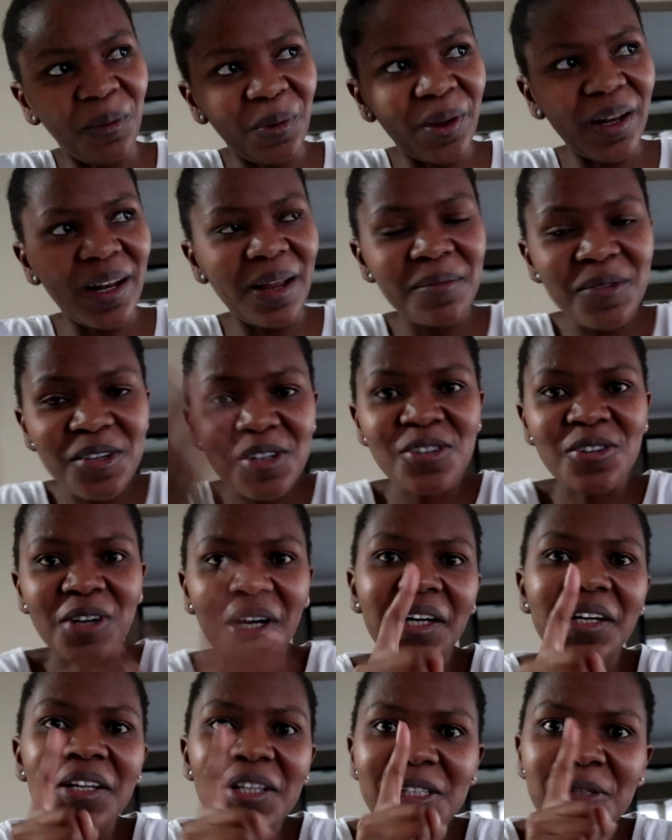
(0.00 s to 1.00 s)
when I'm just trying
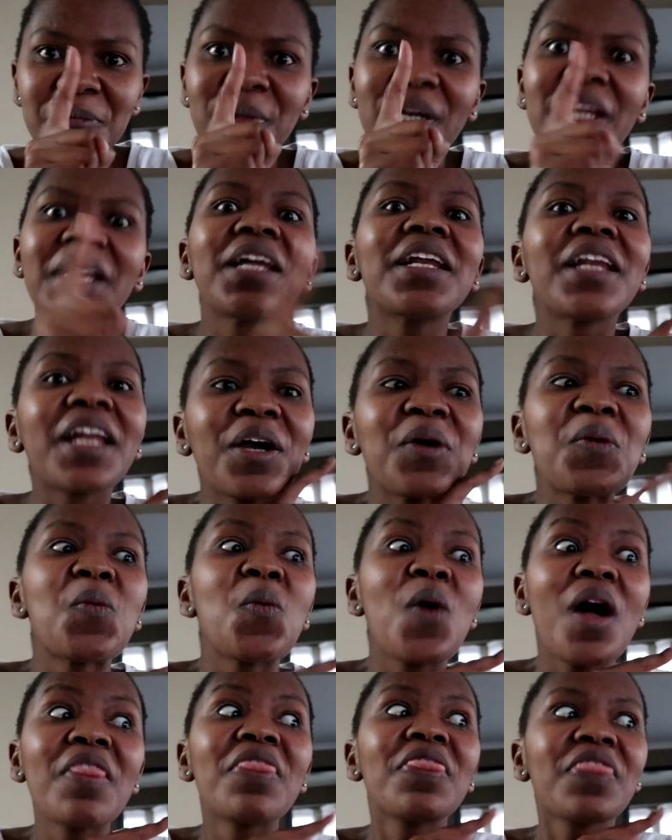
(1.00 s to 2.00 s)
to explain like
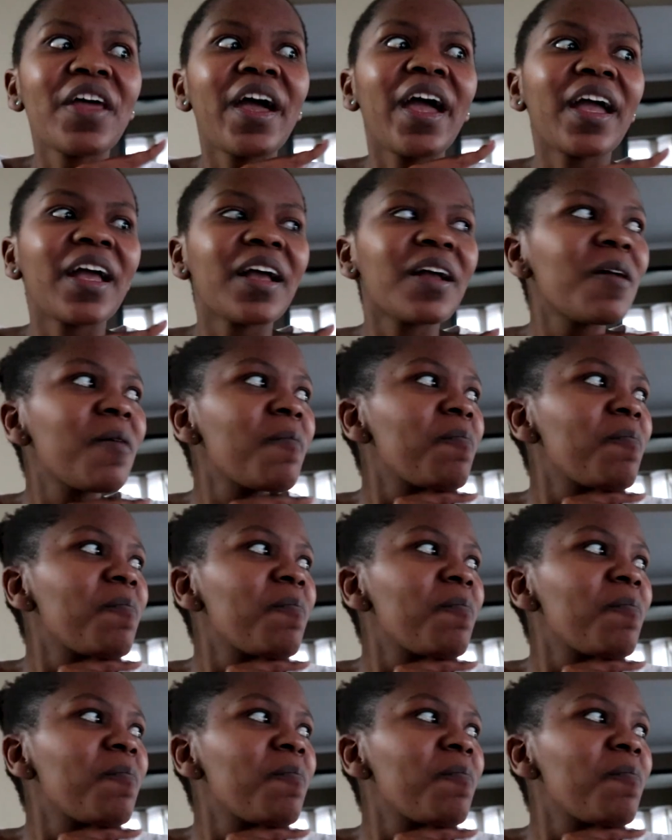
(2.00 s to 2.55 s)
one thing.